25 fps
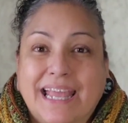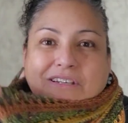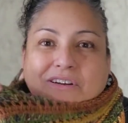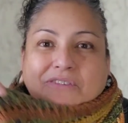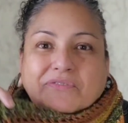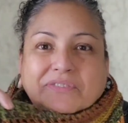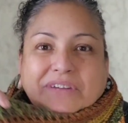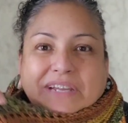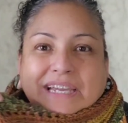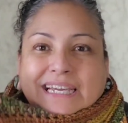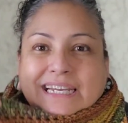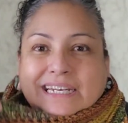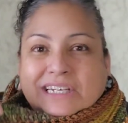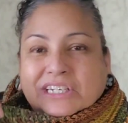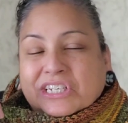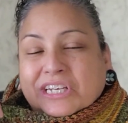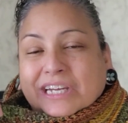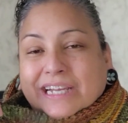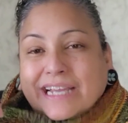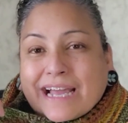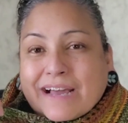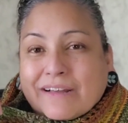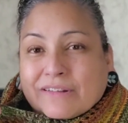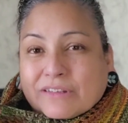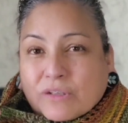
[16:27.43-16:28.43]
Don't forget to
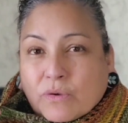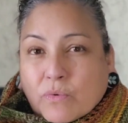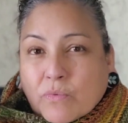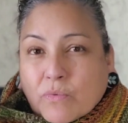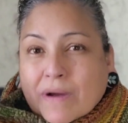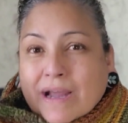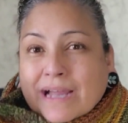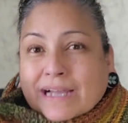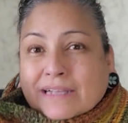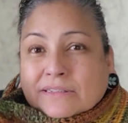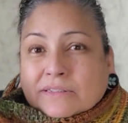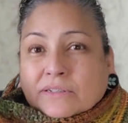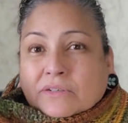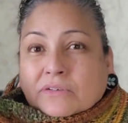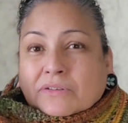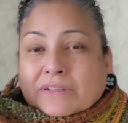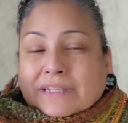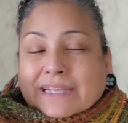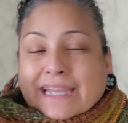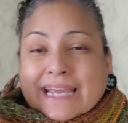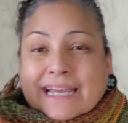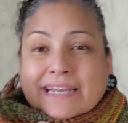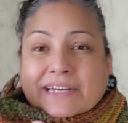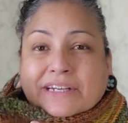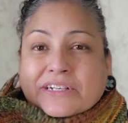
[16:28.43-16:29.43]
check out the Wild
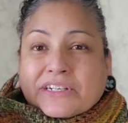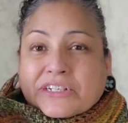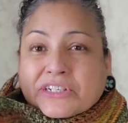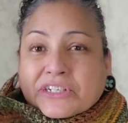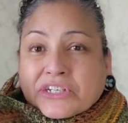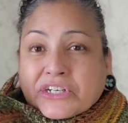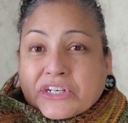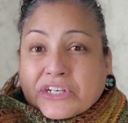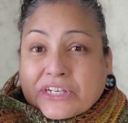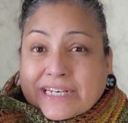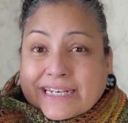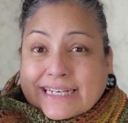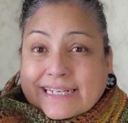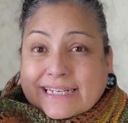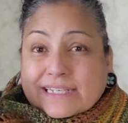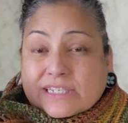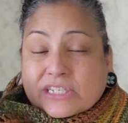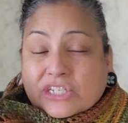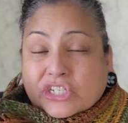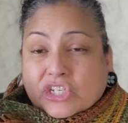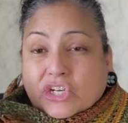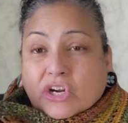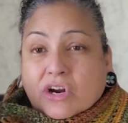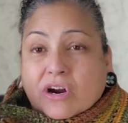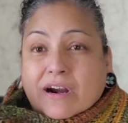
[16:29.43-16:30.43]
Oleander Hooded
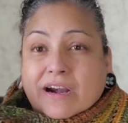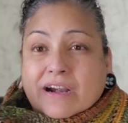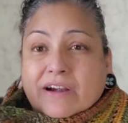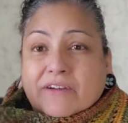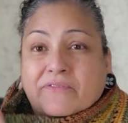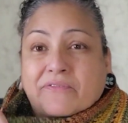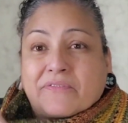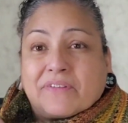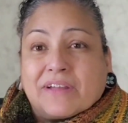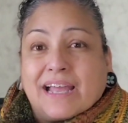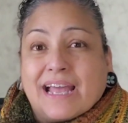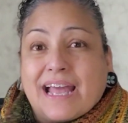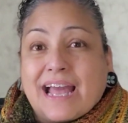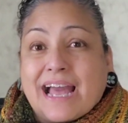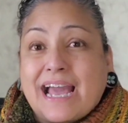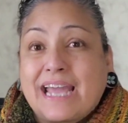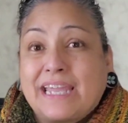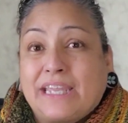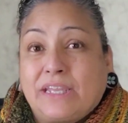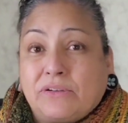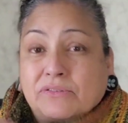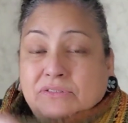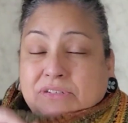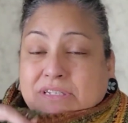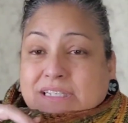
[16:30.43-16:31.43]
Scarf. I
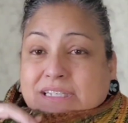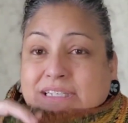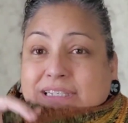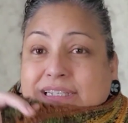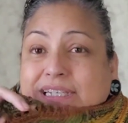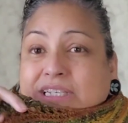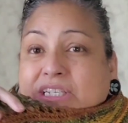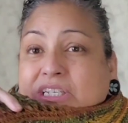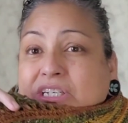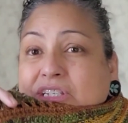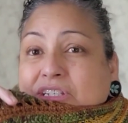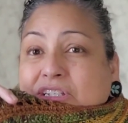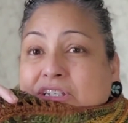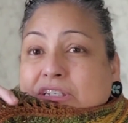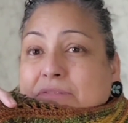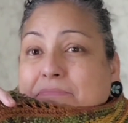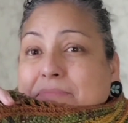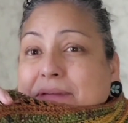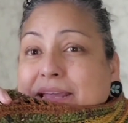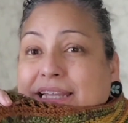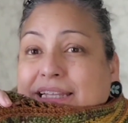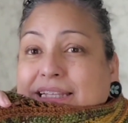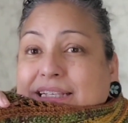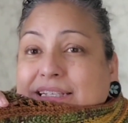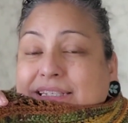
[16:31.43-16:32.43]
used the stitches to
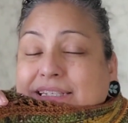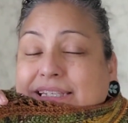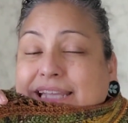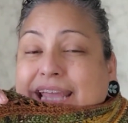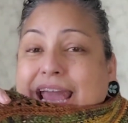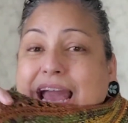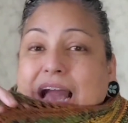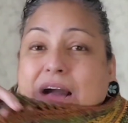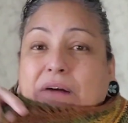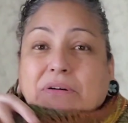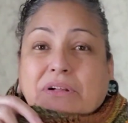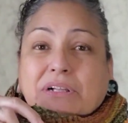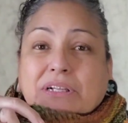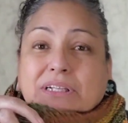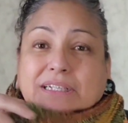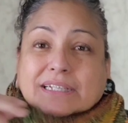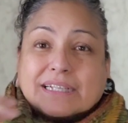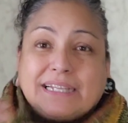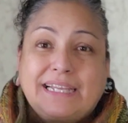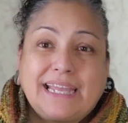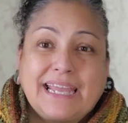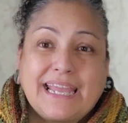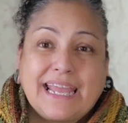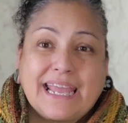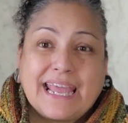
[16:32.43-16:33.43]
make this cowl.
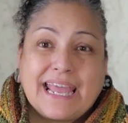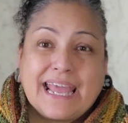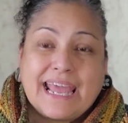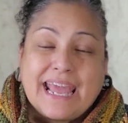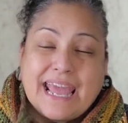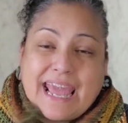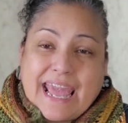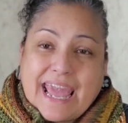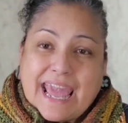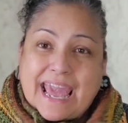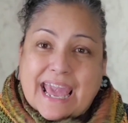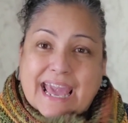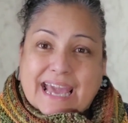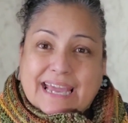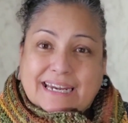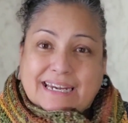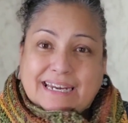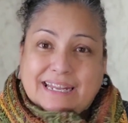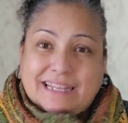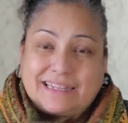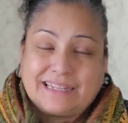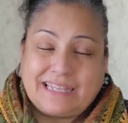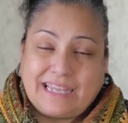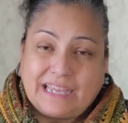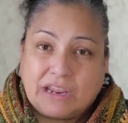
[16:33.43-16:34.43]

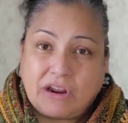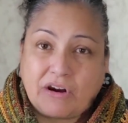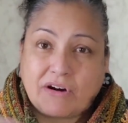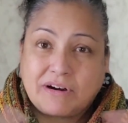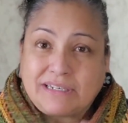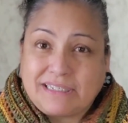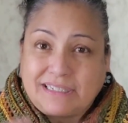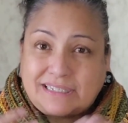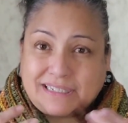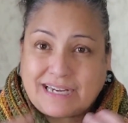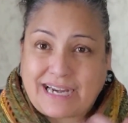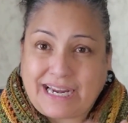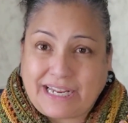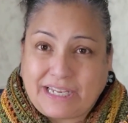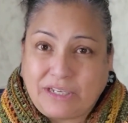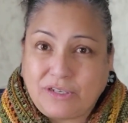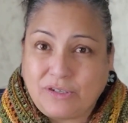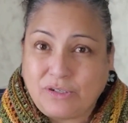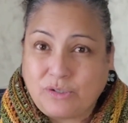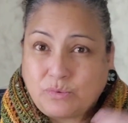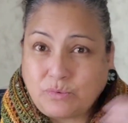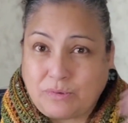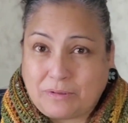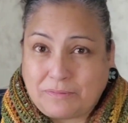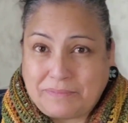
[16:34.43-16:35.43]
And the yarns that I
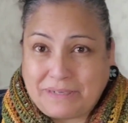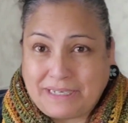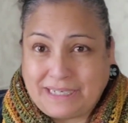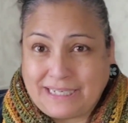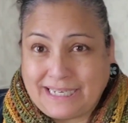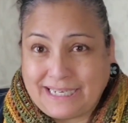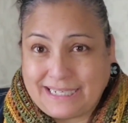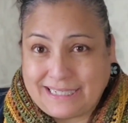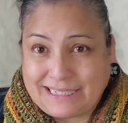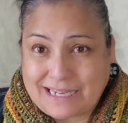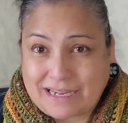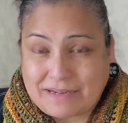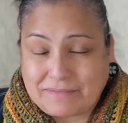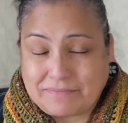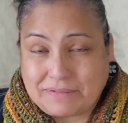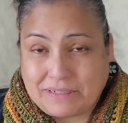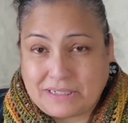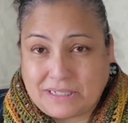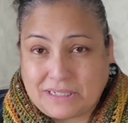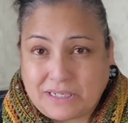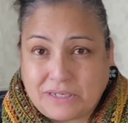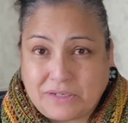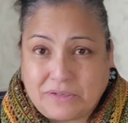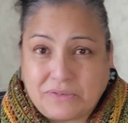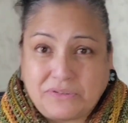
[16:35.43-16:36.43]
use will be linked down
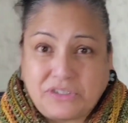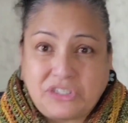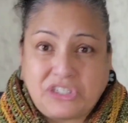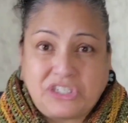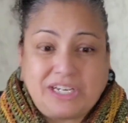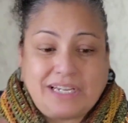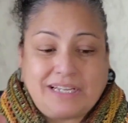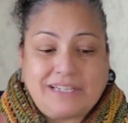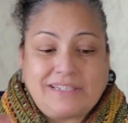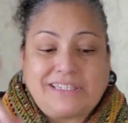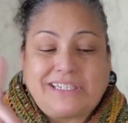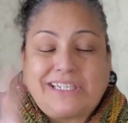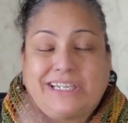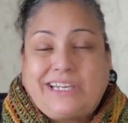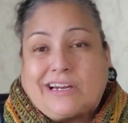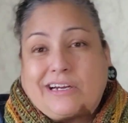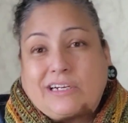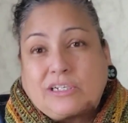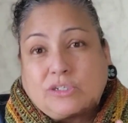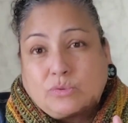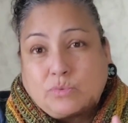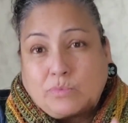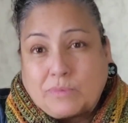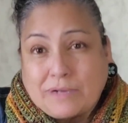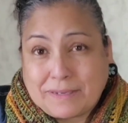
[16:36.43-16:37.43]
below. Chelsea
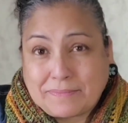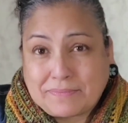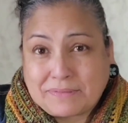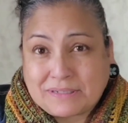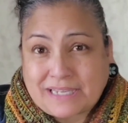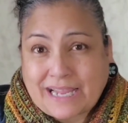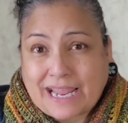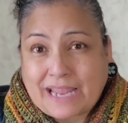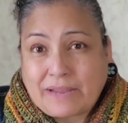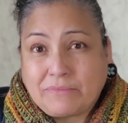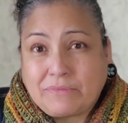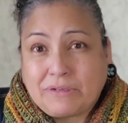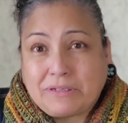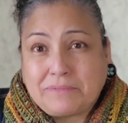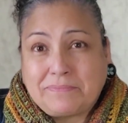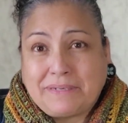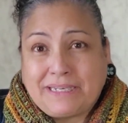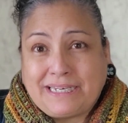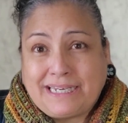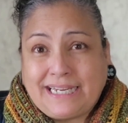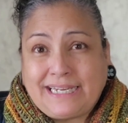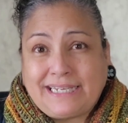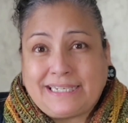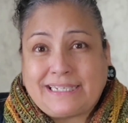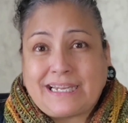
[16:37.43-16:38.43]
Yarn's website will
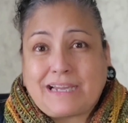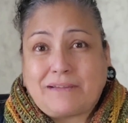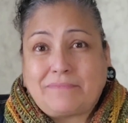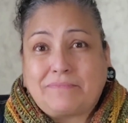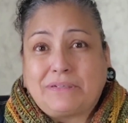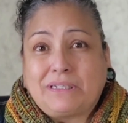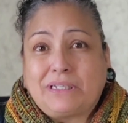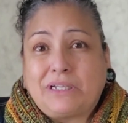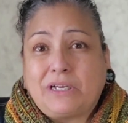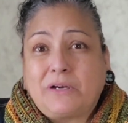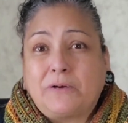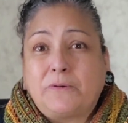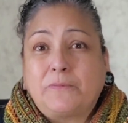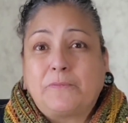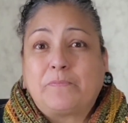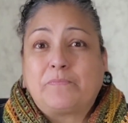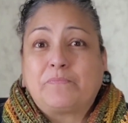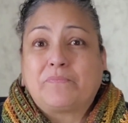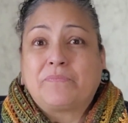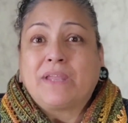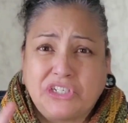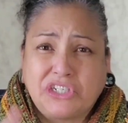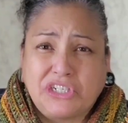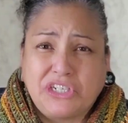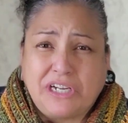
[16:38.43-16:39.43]
be linked down below.
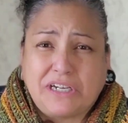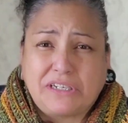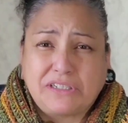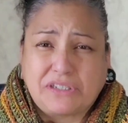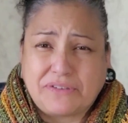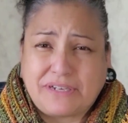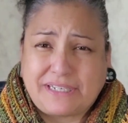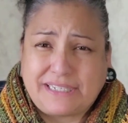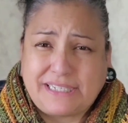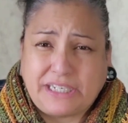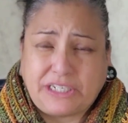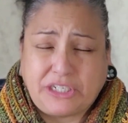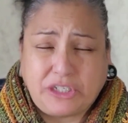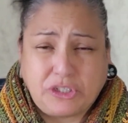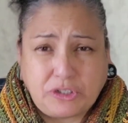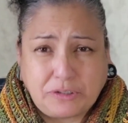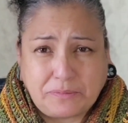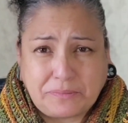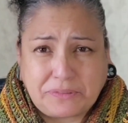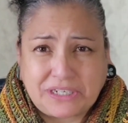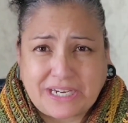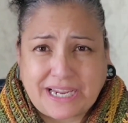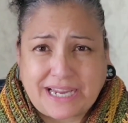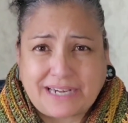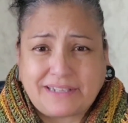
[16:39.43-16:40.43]
She also has a
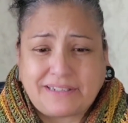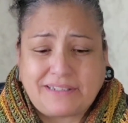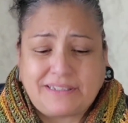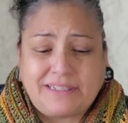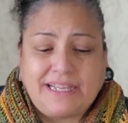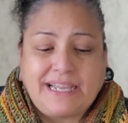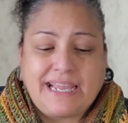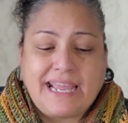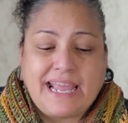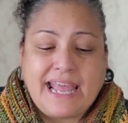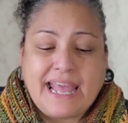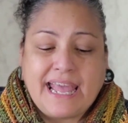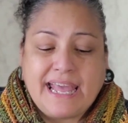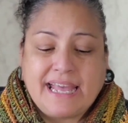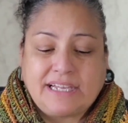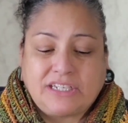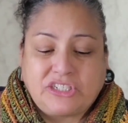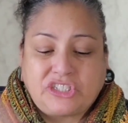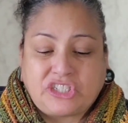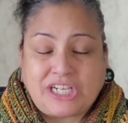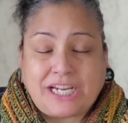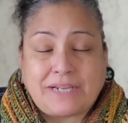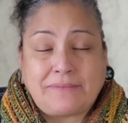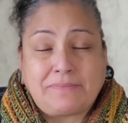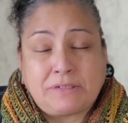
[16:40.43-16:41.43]
YouTube channel.
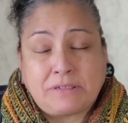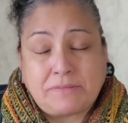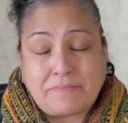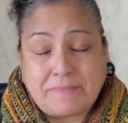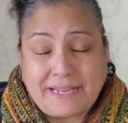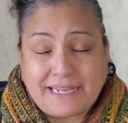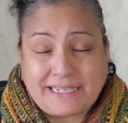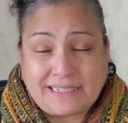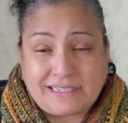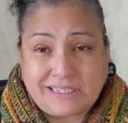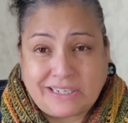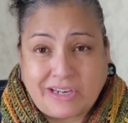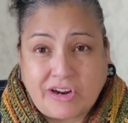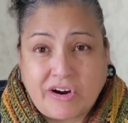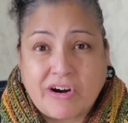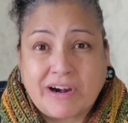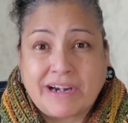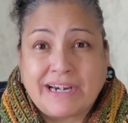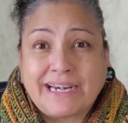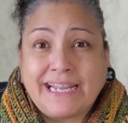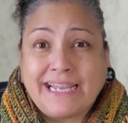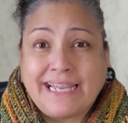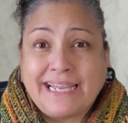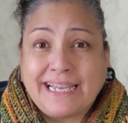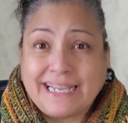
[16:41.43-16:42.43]
James Makes
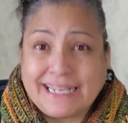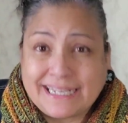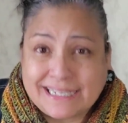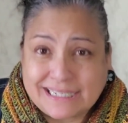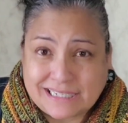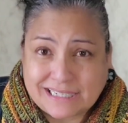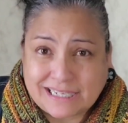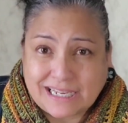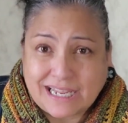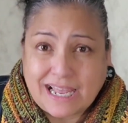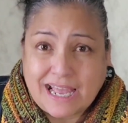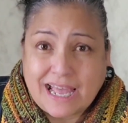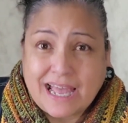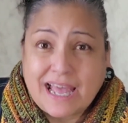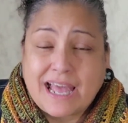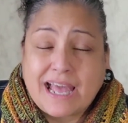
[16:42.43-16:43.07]
Yarn. His